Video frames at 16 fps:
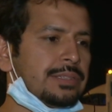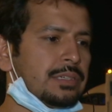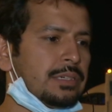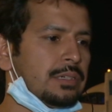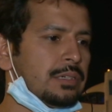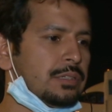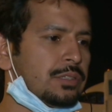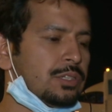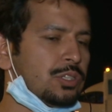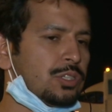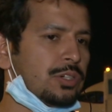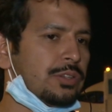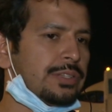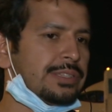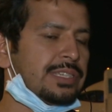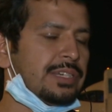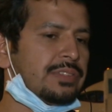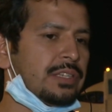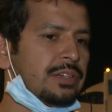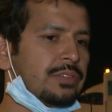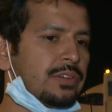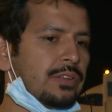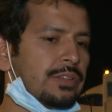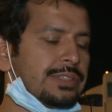to ensure the safety of
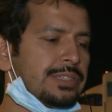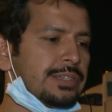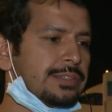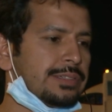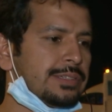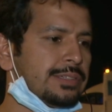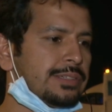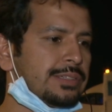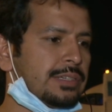all the citizens